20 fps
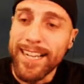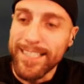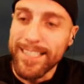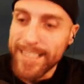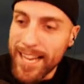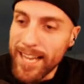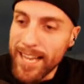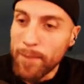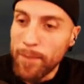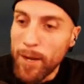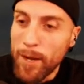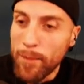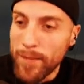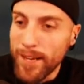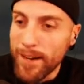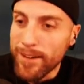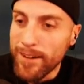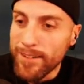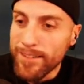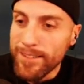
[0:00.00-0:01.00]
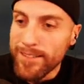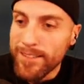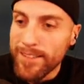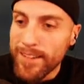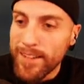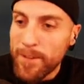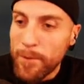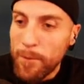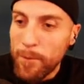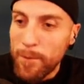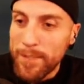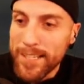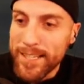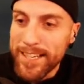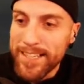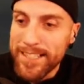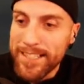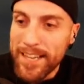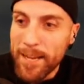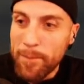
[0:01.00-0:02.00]
name? Help me out. What was that
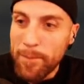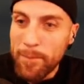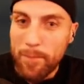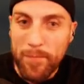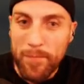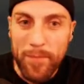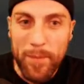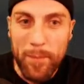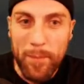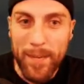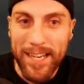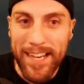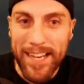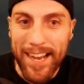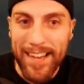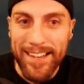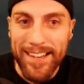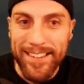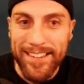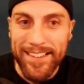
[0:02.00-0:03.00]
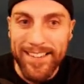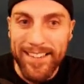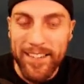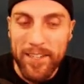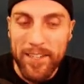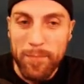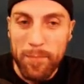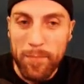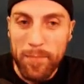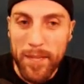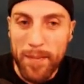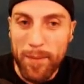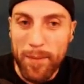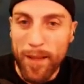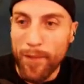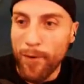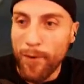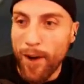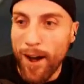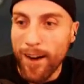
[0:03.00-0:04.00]
guy's name? The big guy. Played by
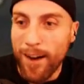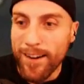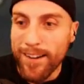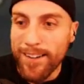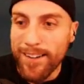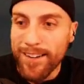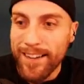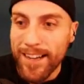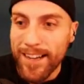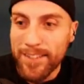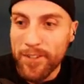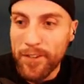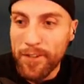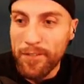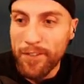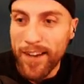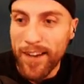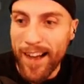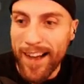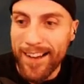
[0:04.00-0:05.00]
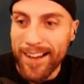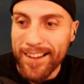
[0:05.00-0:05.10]
The Rock. I totally forgot.